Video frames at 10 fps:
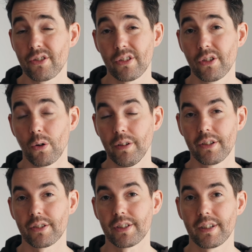make sure you're
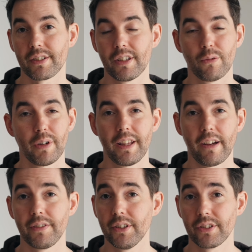holding your sticks in a way
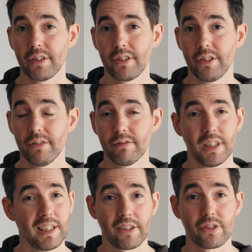that feels good to you,
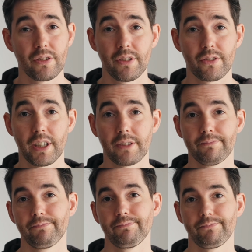and that should do the trick.
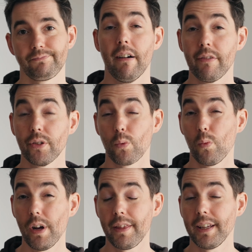However,
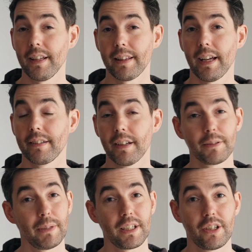one thing that
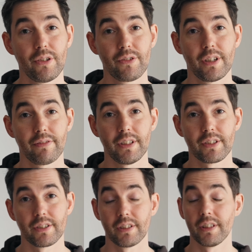does make a huge
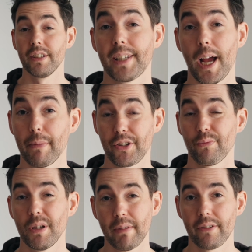difference is how
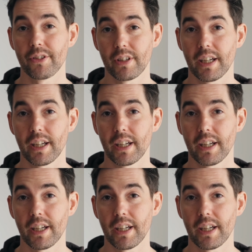much rebound you're